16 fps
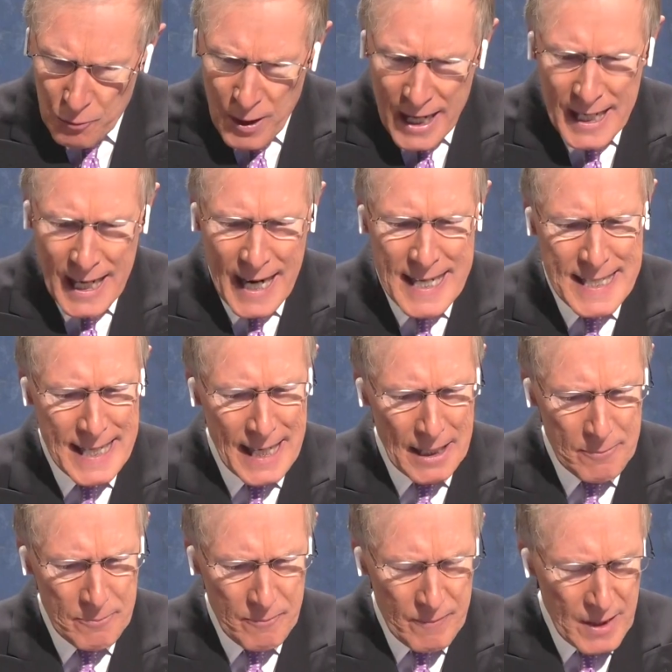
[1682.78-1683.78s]
the right
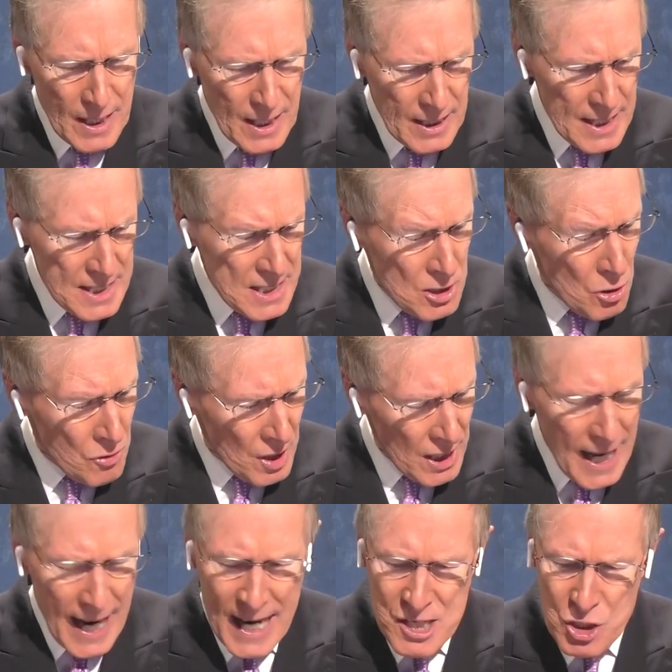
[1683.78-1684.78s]
idea. Let's do the
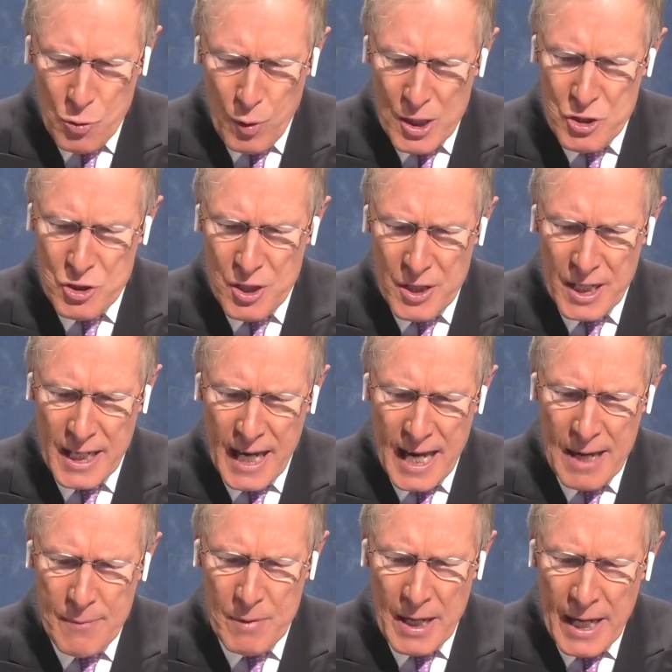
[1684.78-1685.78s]
last question of the
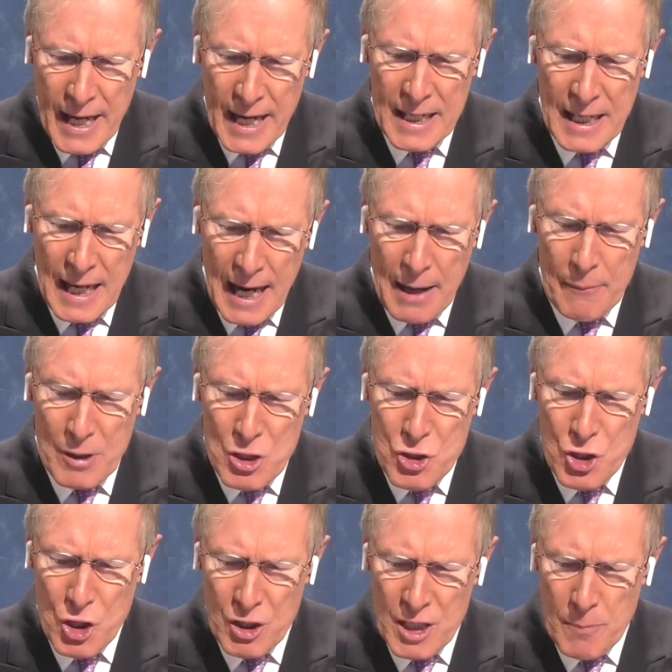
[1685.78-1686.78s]
game, and I'm going to
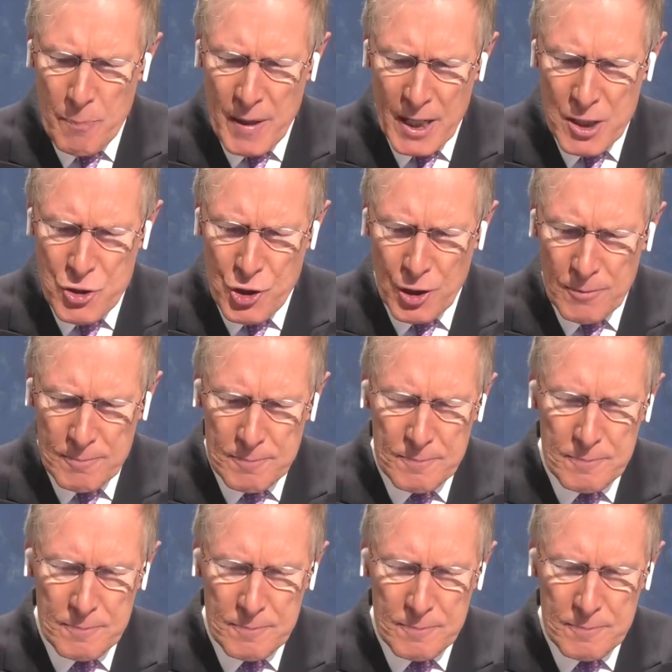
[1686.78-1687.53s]
show you a picture.